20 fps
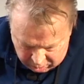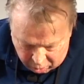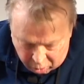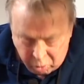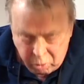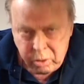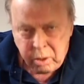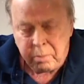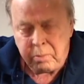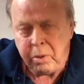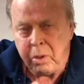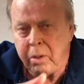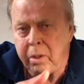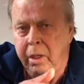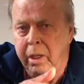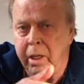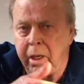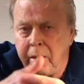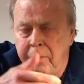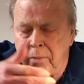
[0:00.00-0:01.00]
whole
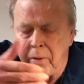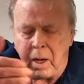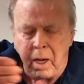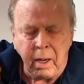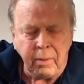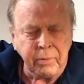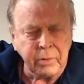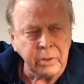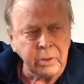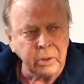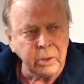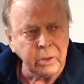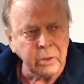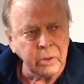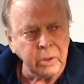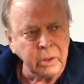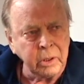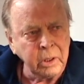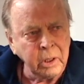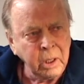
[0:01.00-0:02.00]
community of
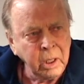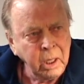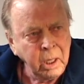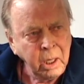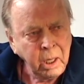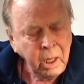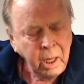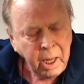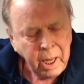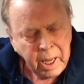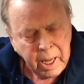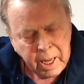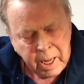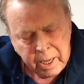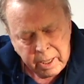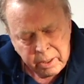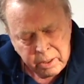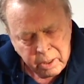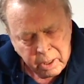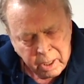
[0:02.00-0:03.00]
offices and,
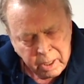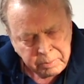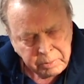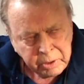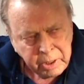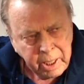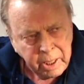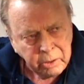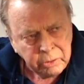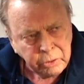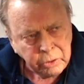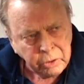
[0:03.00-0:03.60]
and upscale